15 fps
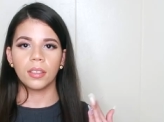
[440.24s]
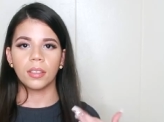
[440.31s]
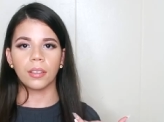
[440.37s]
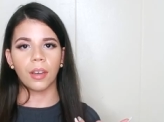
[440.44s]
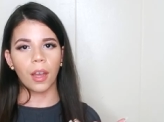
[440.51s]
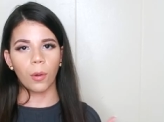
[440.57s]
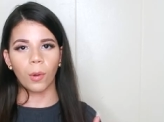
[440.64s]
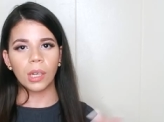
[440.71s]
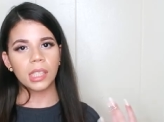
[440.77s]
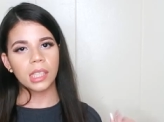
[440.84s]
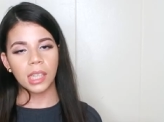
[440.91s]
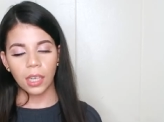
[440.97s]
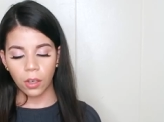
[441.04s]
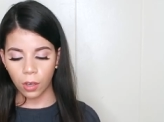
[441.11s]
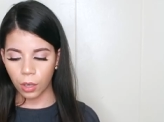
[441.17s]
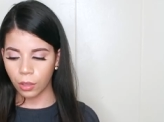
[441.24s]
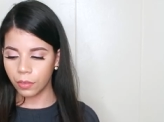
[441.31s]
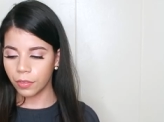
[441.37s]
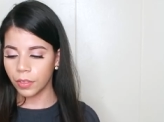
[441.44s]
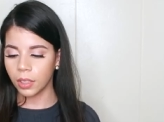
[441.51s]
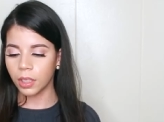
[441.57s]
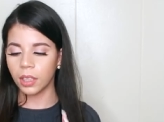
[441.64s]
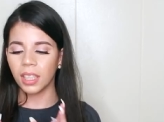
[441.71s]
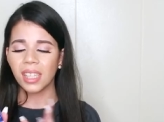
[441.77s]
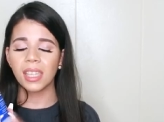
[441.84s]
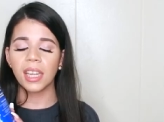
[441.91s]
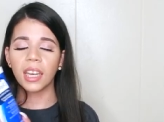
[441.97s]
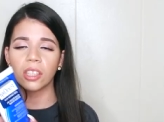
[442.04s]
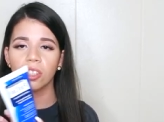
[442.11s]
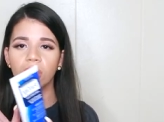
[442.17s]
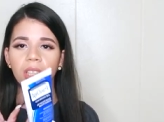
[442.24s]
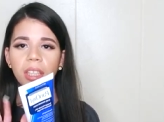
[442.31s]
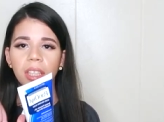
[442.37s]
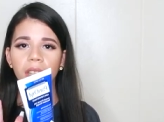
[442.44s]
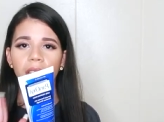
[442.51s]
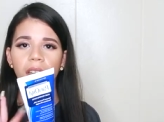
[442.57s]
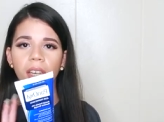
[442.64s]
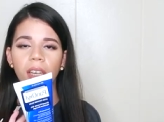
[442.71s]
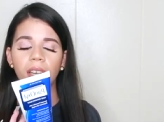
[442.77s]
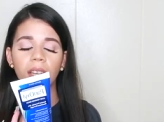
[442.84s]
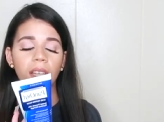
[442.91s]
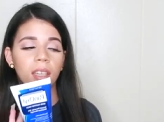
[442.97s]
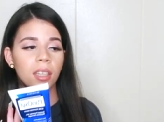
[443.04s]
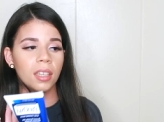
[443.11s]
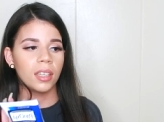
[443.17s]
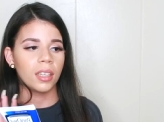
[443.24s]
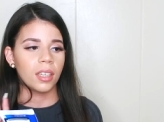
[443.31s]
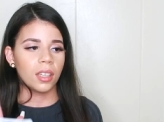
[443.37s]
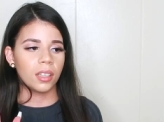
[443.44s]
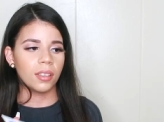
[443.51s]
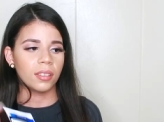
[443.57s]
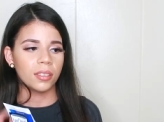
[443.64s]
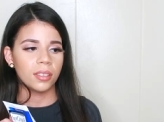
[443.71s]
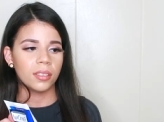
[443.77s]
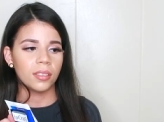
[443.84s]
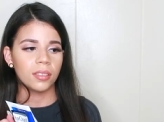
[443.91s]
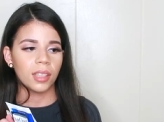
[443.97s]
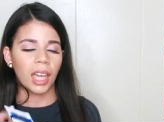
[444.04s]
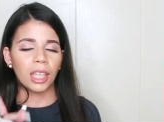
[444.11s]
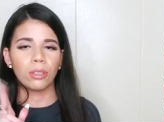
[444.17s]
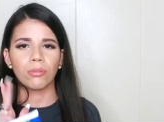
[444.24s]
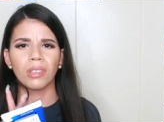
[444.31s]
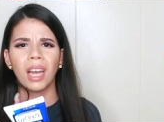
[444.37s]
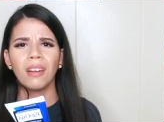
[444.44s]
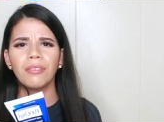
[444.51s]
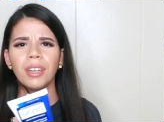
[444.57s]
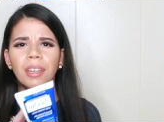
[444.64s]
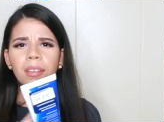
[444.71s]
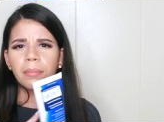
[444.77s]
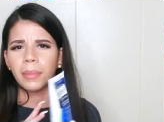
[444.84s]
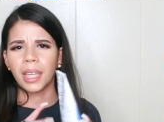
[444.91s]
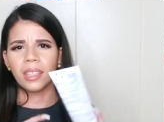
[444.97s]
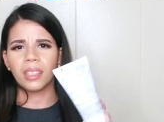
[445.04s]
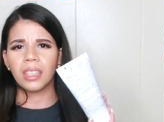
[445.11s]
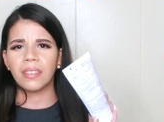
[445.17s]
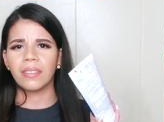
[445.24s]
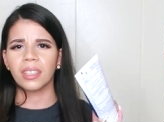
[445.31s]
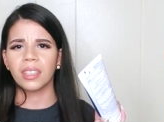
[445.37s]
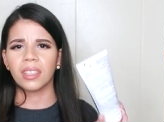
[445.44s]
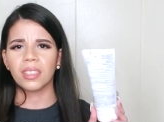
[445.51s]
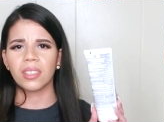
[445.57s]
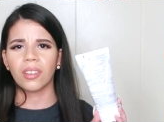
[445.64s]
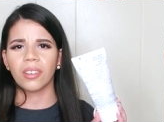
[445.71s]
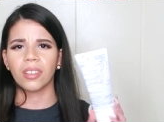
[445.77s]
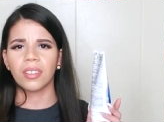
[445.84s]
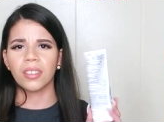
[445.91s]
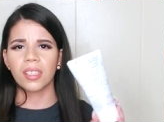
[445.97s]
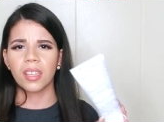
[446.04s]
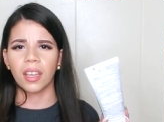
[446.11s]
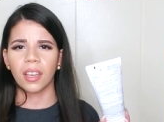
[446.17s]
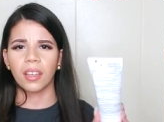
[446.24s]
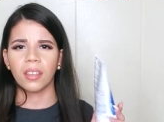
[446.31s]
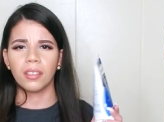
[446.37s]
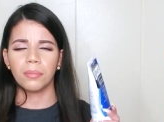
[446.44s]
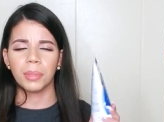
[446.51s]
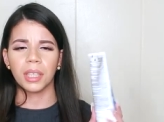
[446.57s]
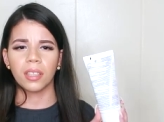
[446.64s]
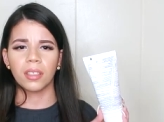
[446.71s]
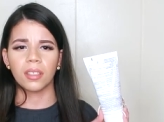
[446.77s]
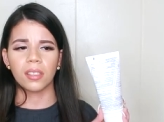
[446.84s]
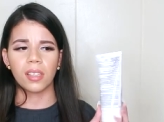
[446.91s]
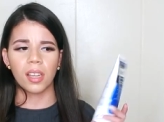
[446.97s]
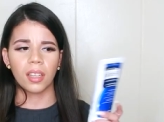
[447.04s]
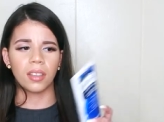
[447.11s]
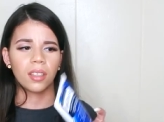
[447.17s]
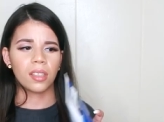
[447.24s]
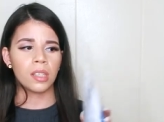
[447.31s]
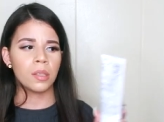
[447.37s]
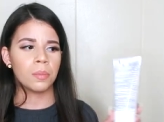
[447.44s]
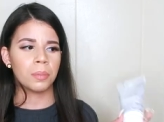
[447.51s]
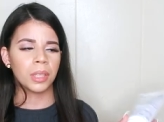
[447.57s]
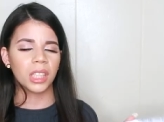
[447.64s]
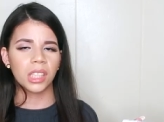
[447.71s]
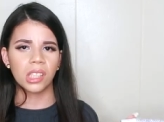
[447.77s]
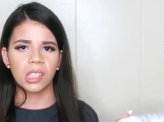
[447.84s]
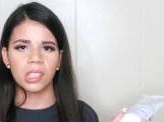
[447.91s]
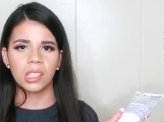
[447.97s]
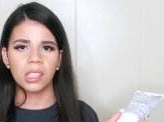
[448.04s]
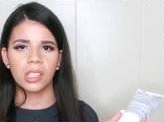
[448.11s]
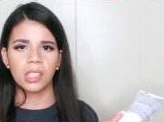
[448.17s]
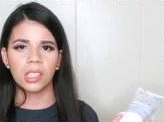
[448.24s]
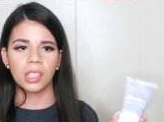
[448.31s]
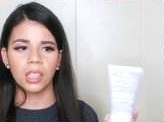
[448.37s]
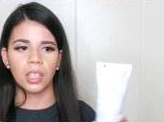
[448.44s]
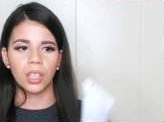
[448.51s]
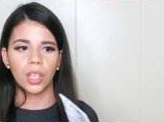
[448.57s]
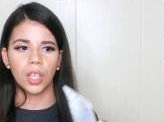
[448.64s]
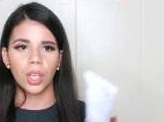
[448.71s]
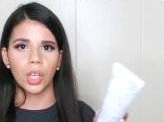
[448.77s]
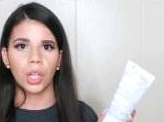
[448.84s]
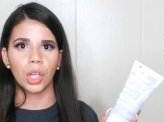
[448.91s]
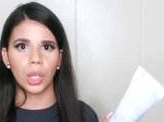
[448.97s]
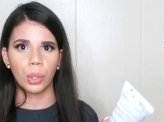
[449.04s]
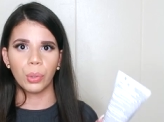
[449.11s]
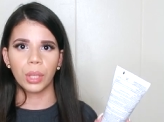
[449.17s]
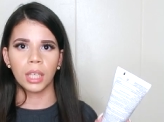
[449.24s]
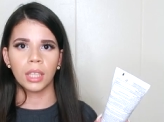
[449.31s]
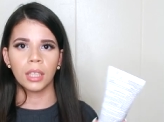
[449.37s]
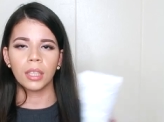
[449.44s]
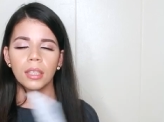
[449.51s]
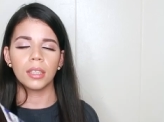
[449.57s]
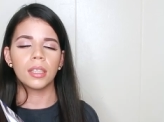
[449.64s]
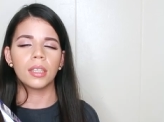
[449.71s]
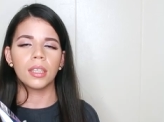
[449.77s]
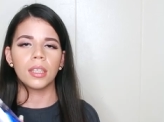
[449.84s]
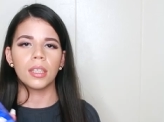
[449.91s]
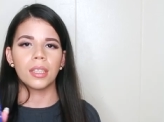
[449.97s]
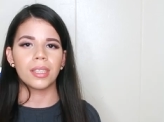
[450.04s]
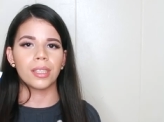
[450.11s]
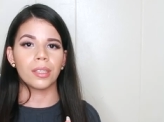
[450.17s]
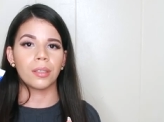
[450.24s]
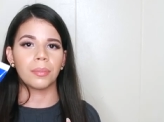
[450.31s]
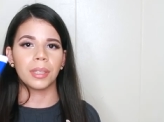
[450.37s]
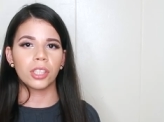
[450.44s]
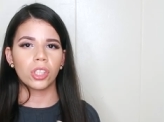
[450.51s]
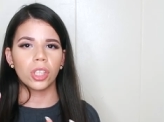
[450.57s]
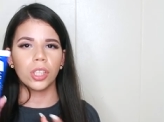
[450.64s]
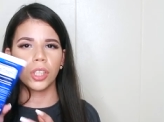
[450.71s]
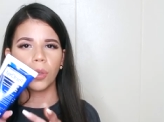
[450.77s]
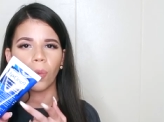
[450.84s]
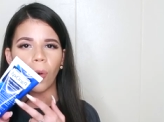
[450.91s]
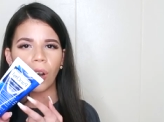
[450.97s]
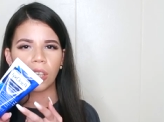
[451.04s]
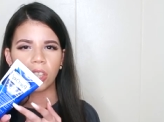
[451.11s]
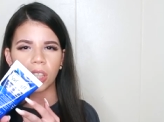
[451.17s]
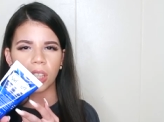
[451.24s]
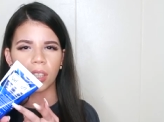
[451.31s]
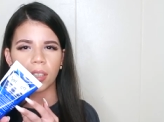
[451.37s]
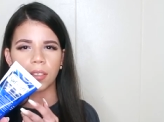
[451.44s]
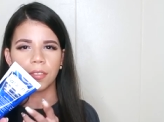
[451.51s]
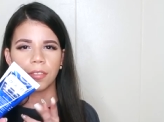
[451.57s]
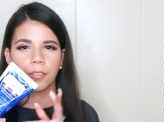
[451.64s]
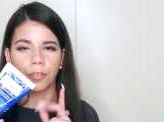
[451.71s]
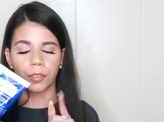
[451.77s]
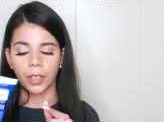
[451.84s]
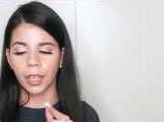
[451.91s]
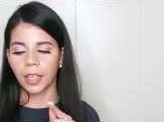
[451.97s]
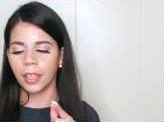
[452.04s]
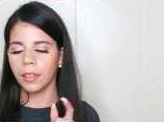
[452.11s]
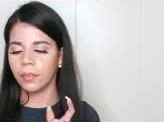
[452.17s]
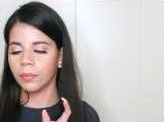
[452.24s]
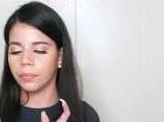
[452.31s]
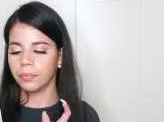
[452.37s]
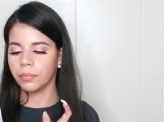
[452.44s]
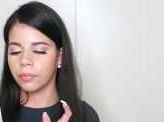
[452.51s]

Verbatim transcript: You know, I wash that off. This actually, I do not recommend leaving this on your skin because it does bleaches clothing. So make sure you wash it off right.